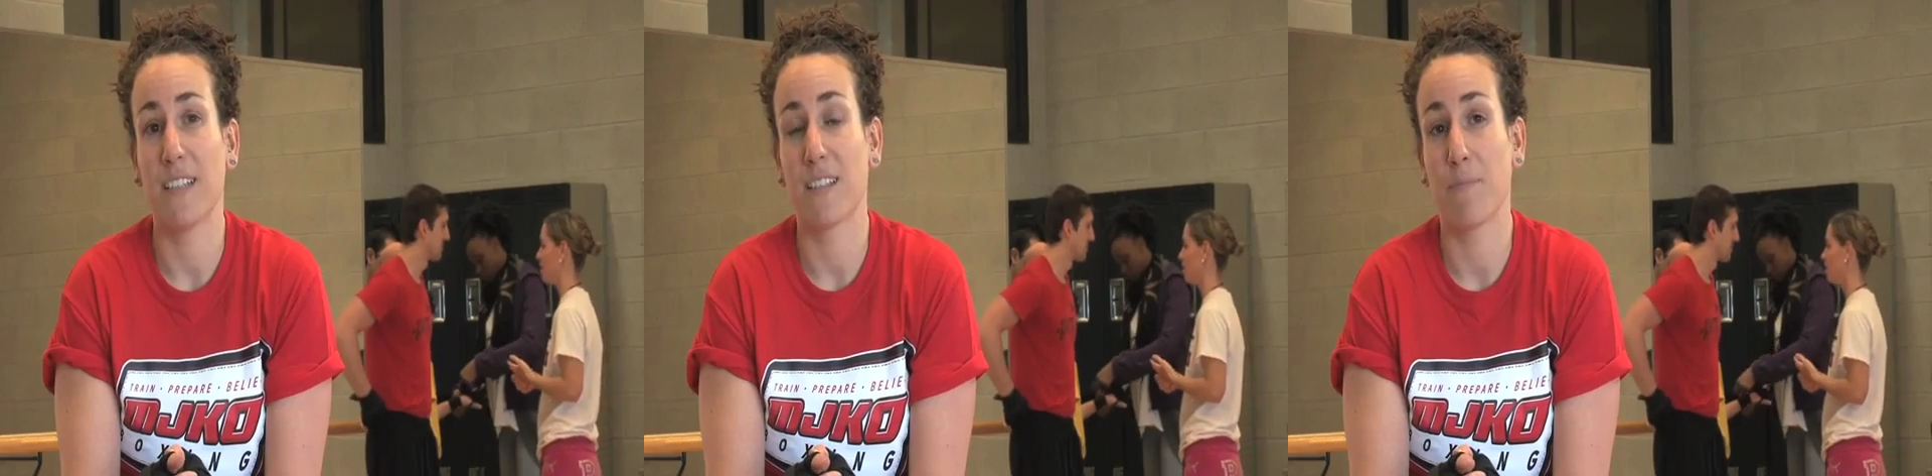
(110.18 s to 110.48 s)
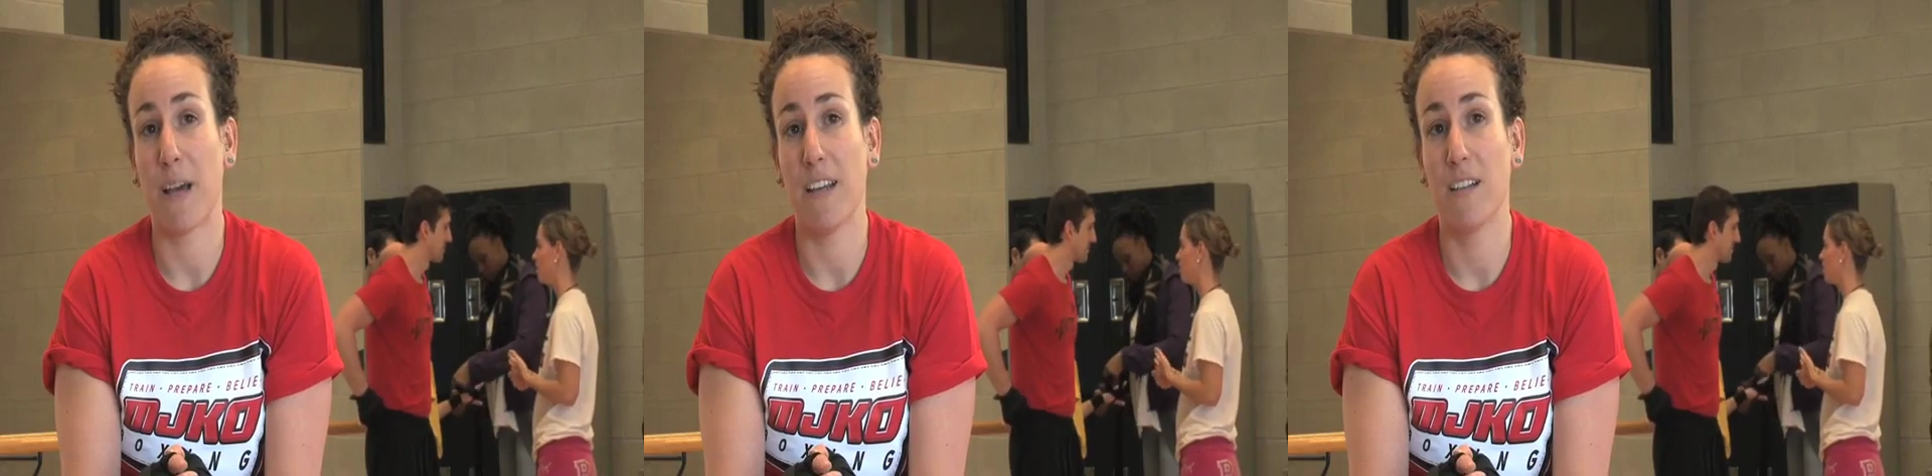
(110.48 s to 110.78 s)

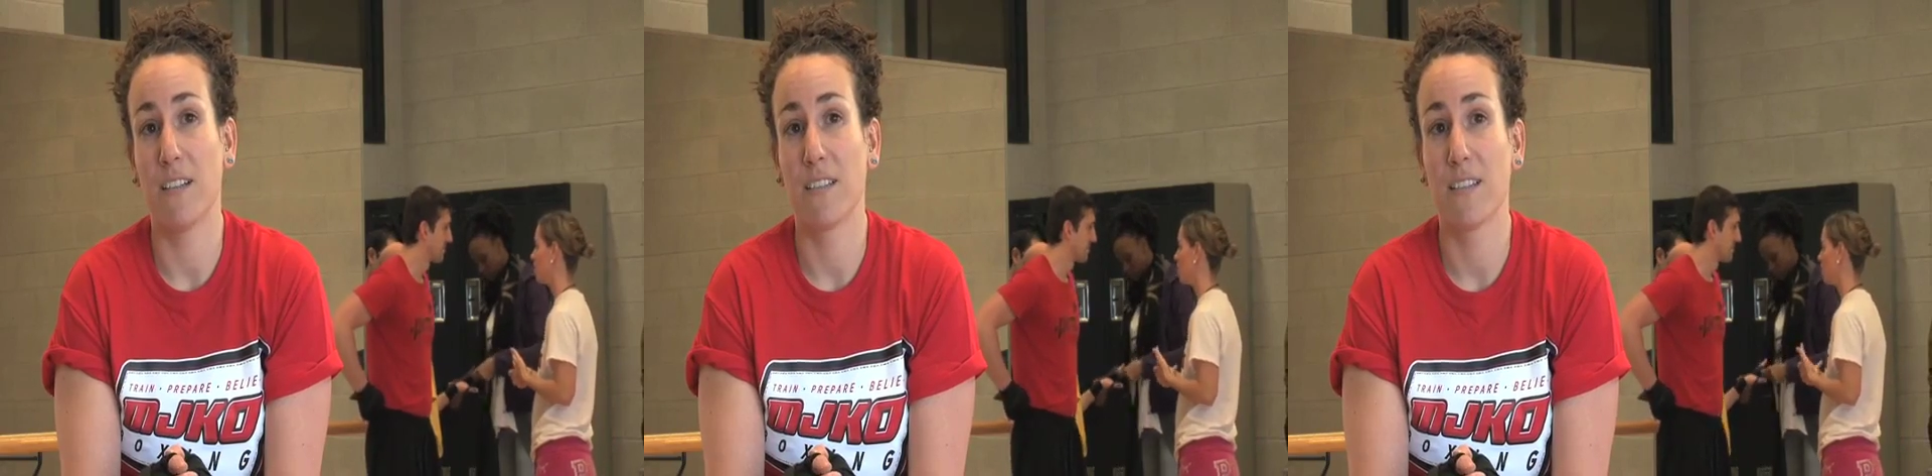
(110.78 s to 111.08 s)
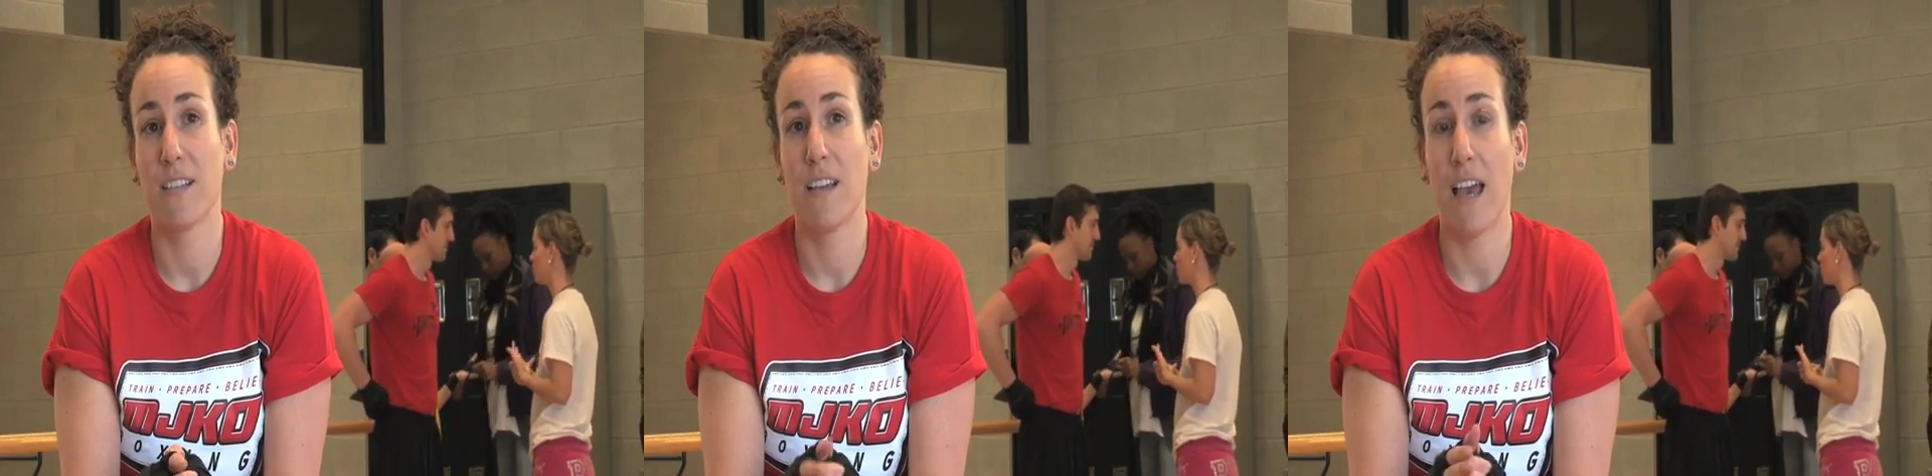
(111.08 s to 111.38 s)
inspires
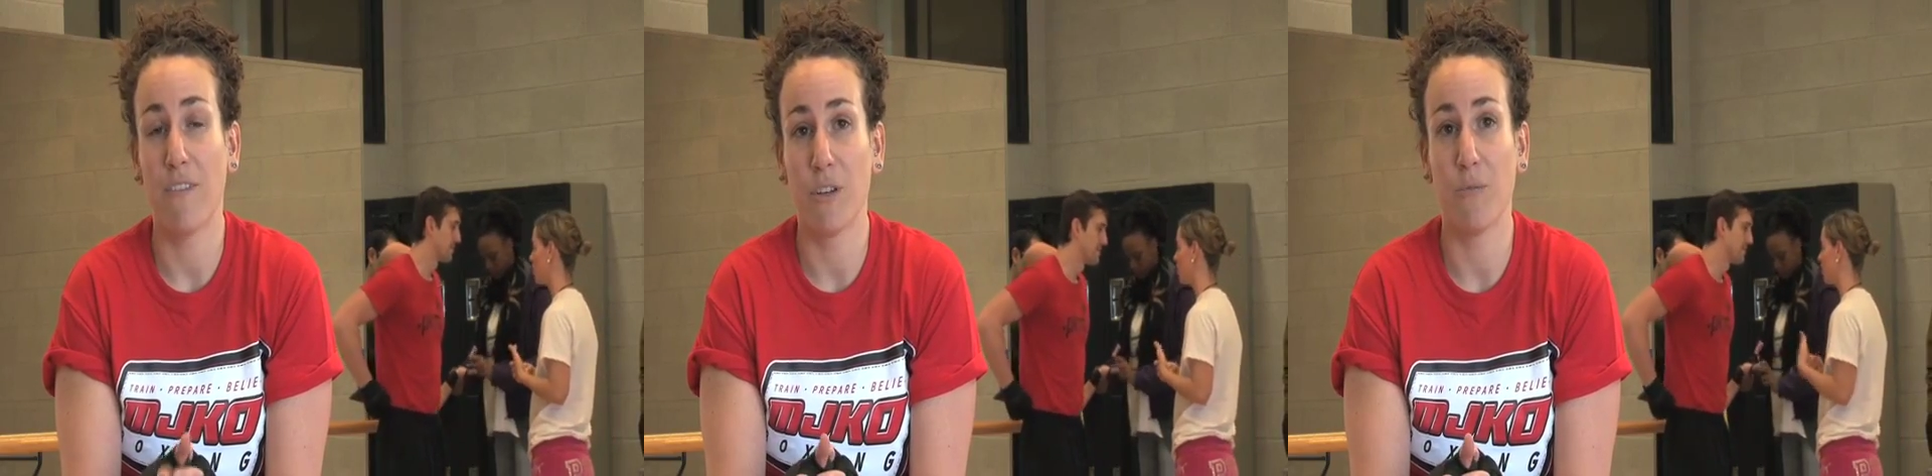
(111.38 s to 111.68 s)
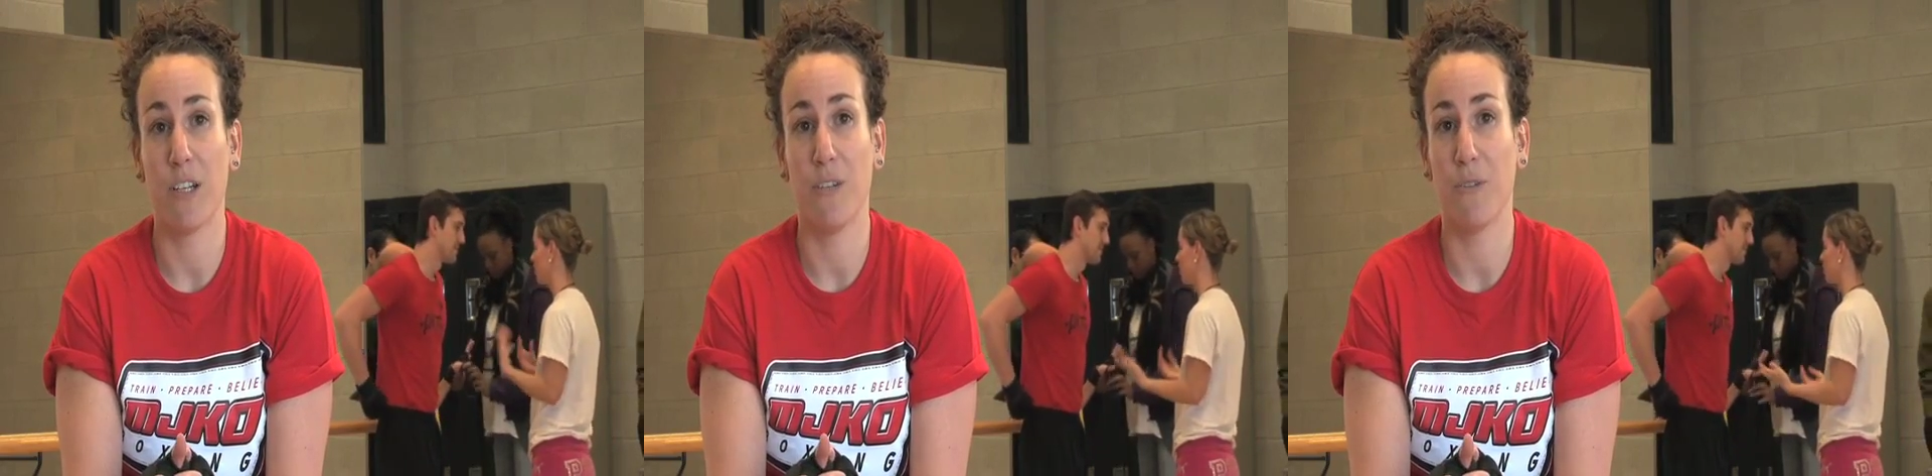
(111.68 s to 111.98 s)

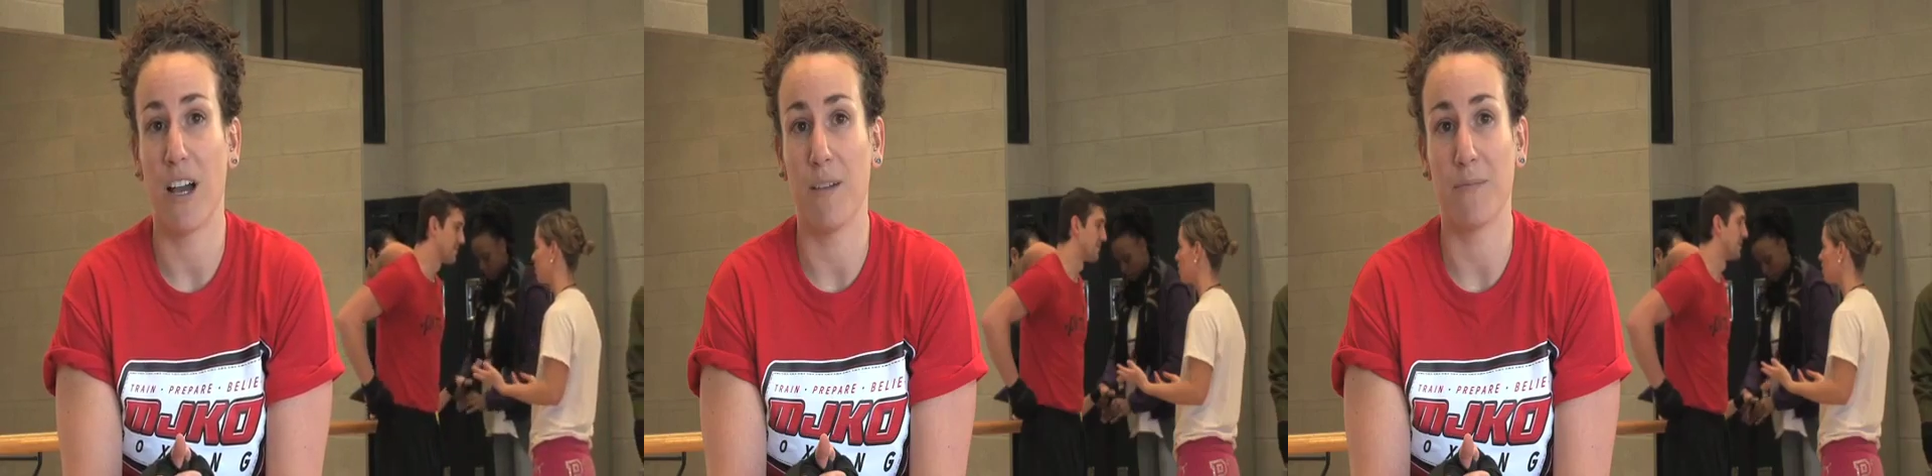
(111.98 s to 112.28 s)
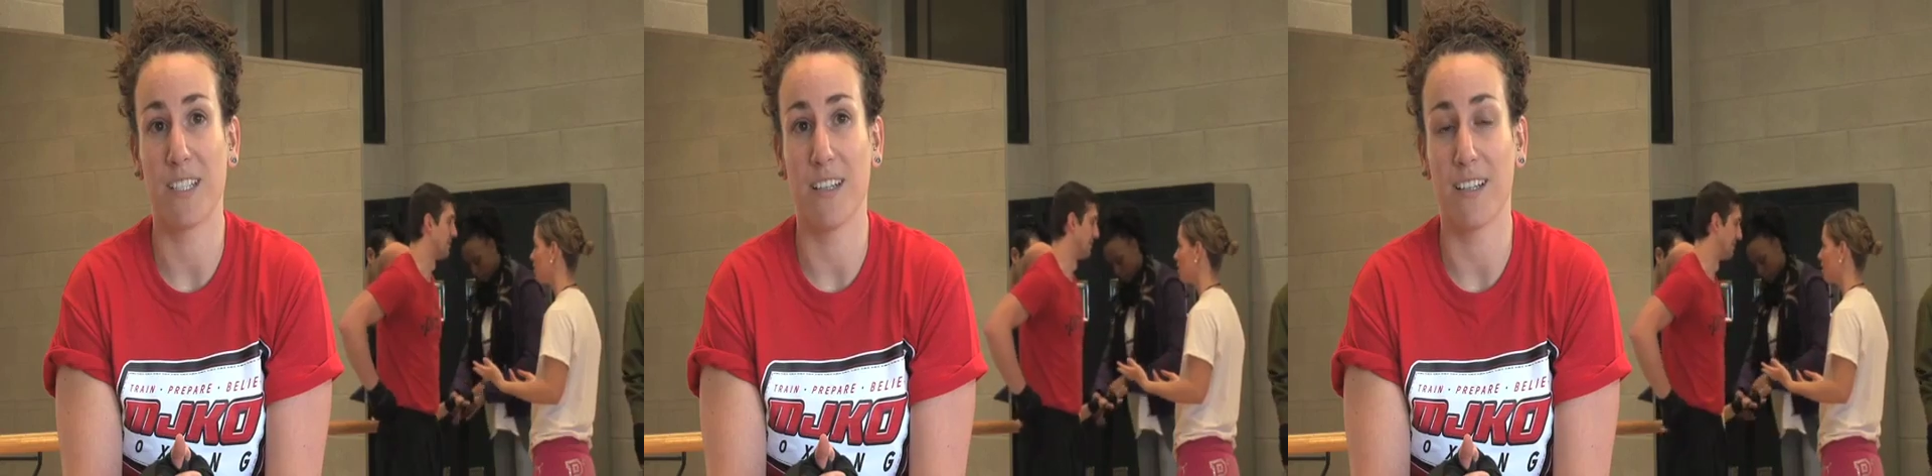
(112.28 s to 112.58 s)
everyone who comes to the